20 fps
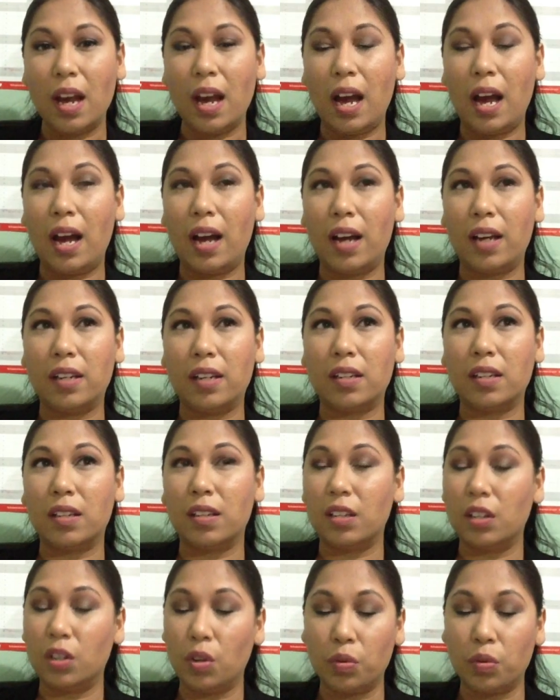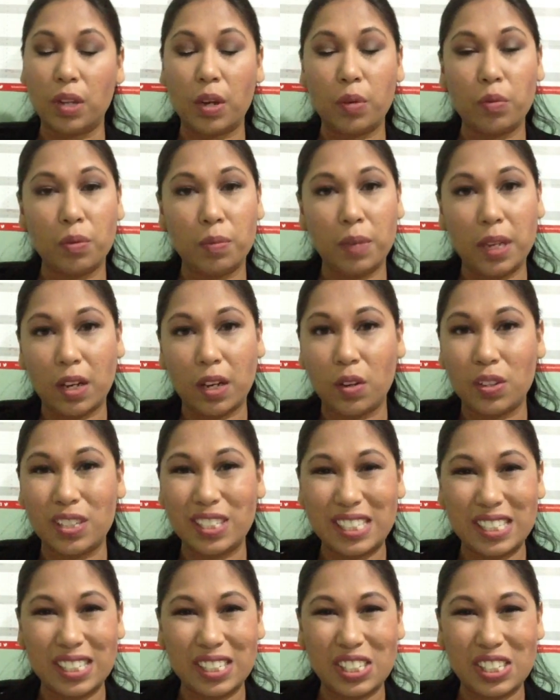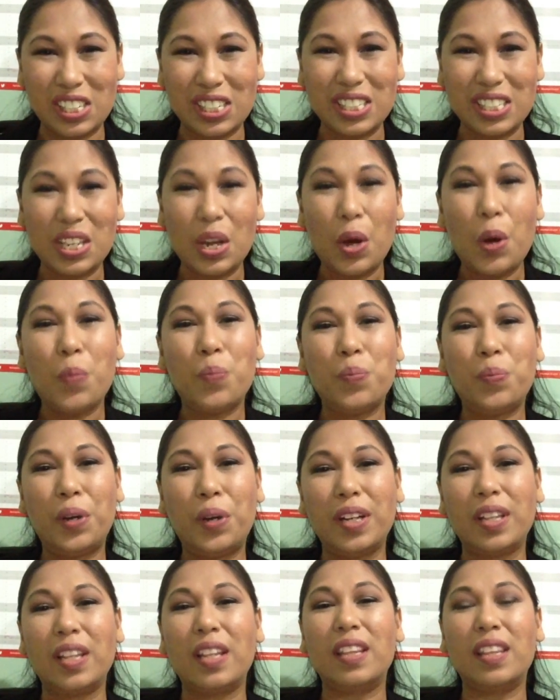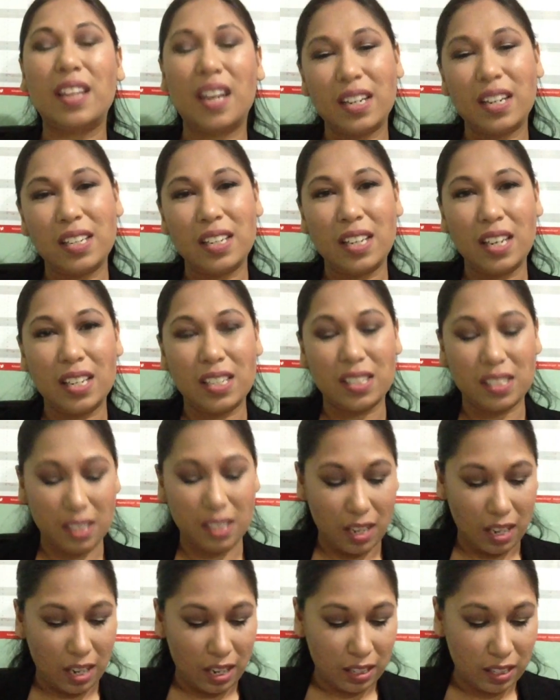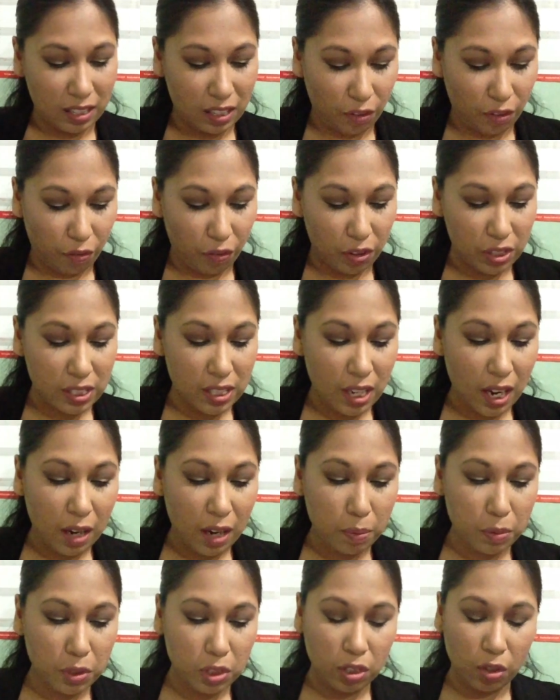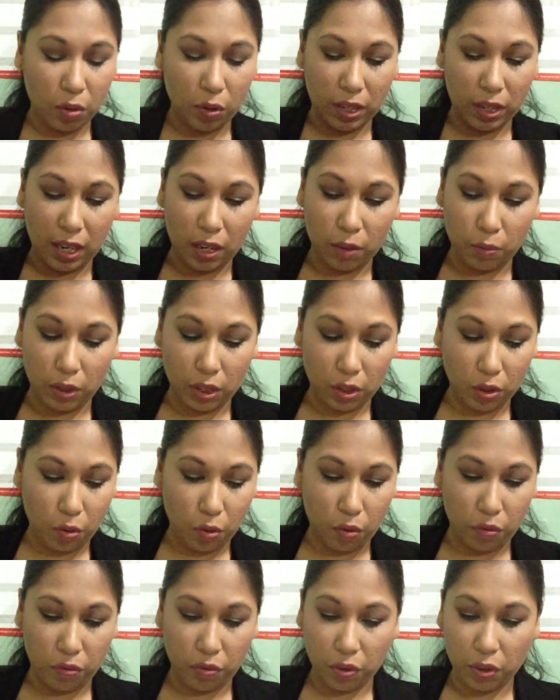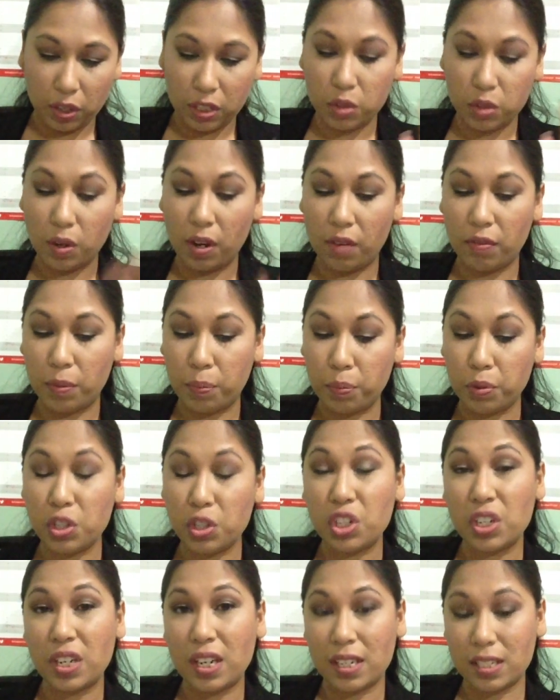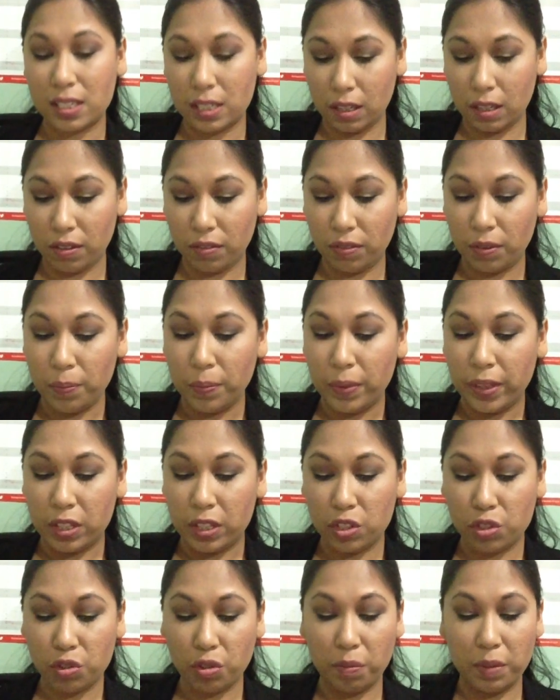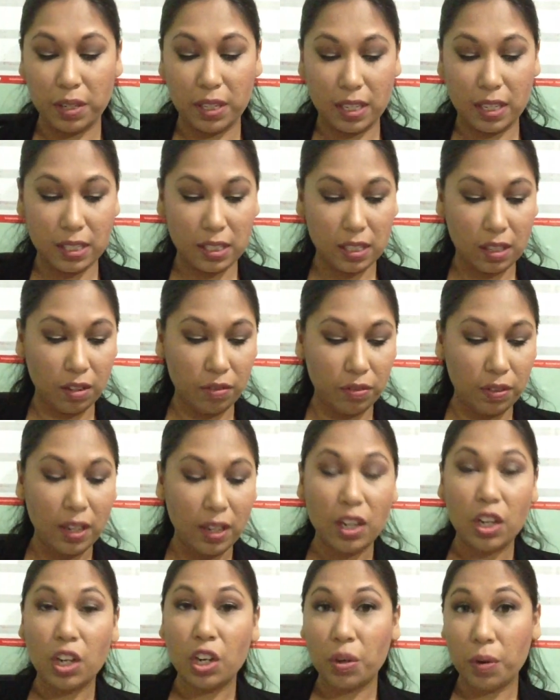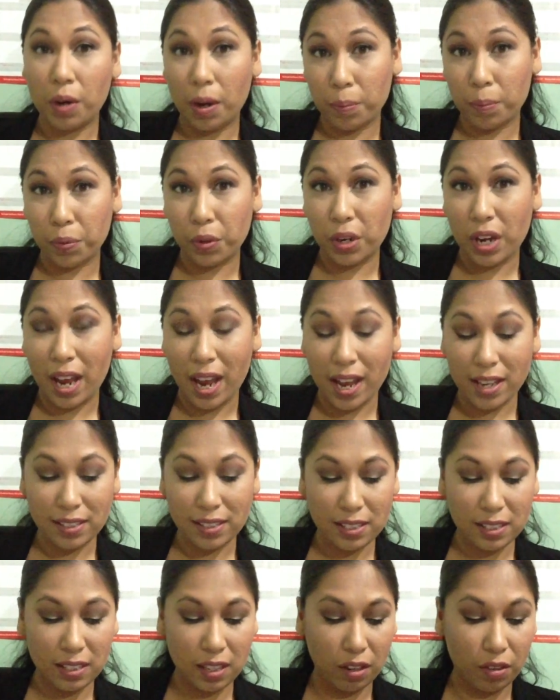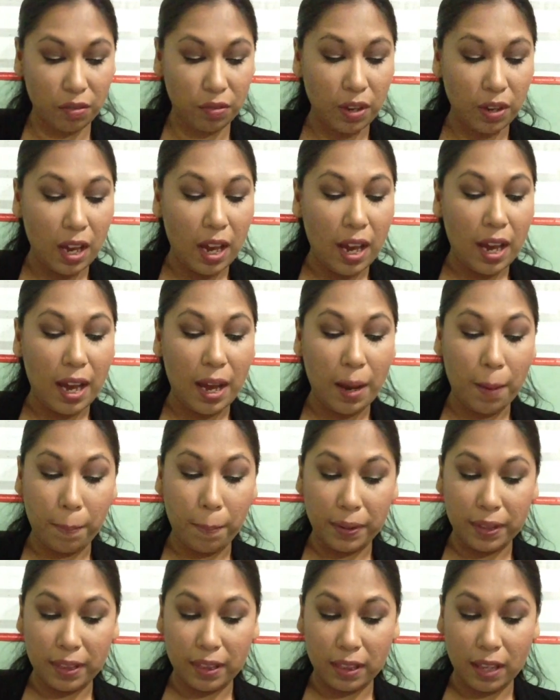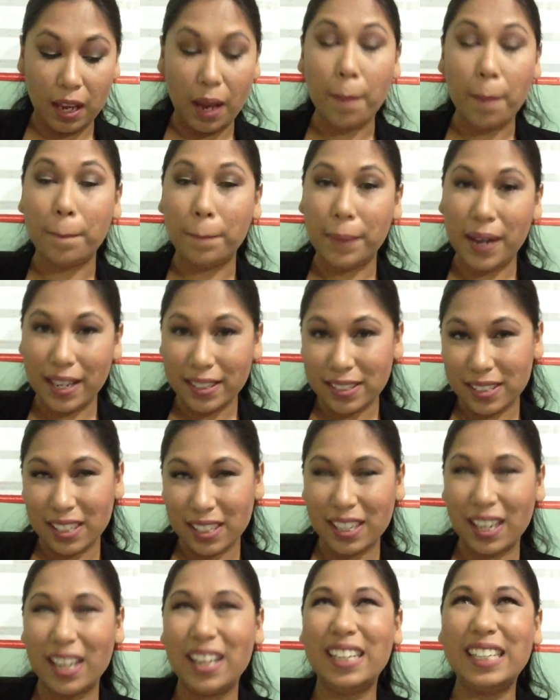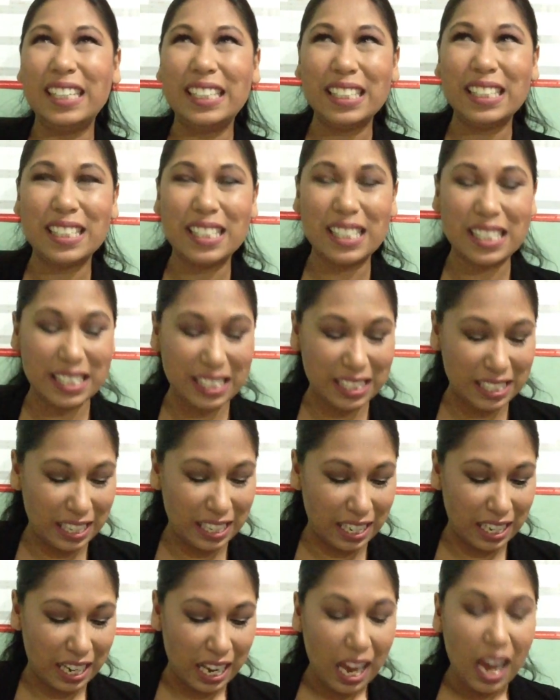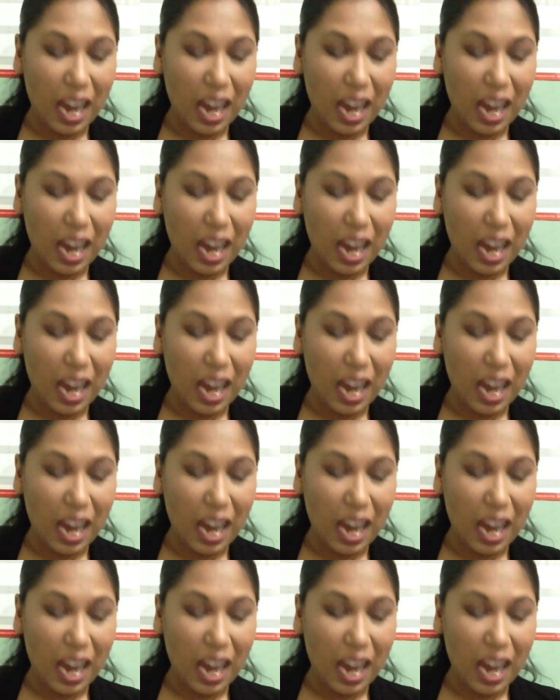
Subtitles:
And, then we make our decisions. But that is the different types. So again, we'll go over it. You have appreciative, discriminative, comprehensive, empathic listening,